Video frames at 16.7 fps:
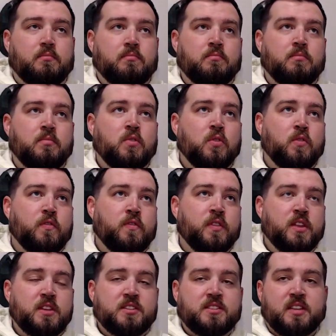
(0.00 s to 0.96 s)
move
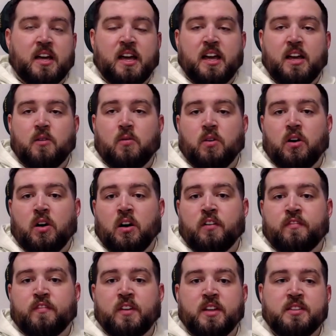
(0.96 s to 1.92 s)
this Iowa
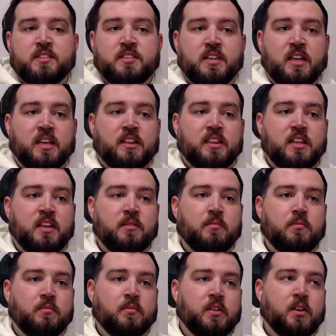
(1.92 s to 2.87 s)
offense and get
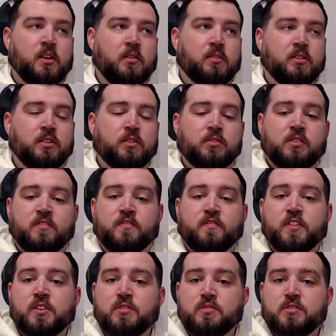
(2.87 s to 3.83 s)
them, a little
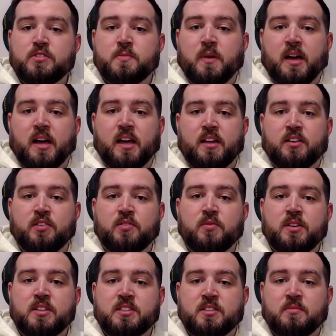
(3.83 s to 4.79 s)
confused by
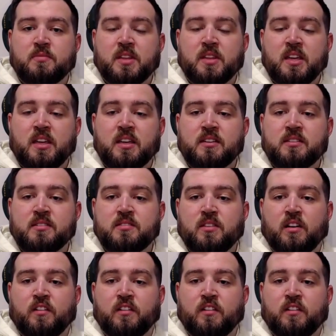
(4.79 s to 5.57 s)
doing some things